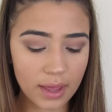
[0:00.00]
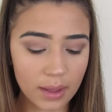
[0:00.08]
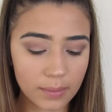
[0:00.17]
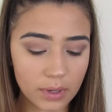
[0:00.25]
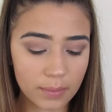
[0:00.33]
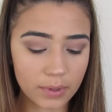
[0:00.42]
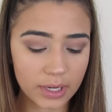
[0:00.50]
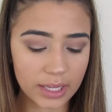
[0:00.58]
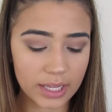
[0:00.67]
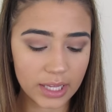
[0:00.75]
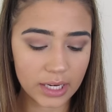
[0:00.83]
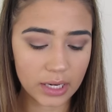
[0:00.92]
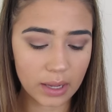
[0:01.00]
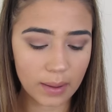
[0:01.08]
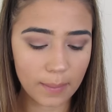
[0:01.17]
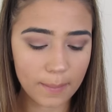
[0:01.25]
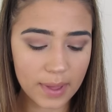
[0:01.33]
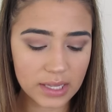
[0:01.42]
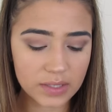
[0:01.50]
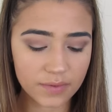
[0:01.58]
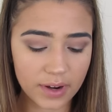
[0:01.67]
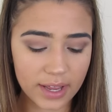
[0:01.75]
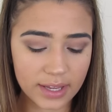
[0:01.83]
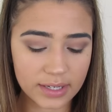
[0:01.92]
I'm going to put it in Best
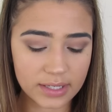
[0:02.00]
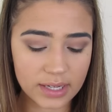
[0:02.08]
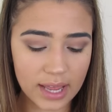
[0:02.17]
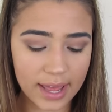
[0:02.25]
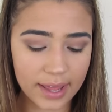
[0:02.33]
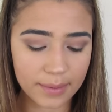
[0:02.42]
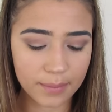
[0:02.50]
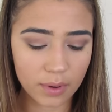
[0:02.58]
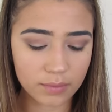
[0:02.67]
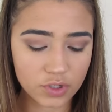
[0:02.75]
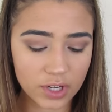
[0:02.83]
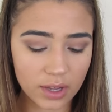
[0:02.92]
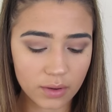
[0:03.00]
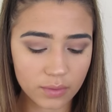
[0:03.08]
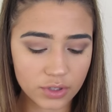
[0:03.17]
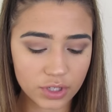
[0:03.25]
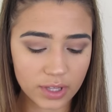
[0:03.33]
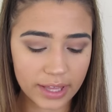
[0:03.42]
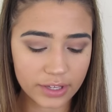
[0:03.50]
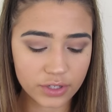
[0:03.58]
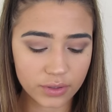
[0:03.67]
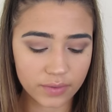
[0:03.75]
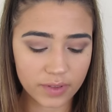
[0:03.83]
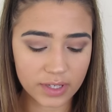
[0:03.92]
Friend and Bombshell, which are like
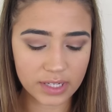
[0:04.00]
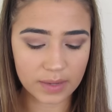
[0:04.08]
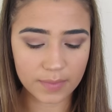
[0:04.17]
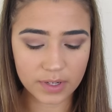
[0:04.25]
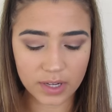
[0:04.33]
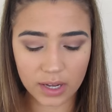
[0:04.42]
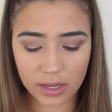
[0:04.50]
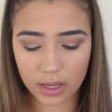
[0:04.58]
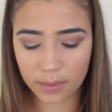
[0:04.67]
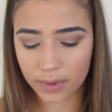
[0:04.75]
two of the deeper, darker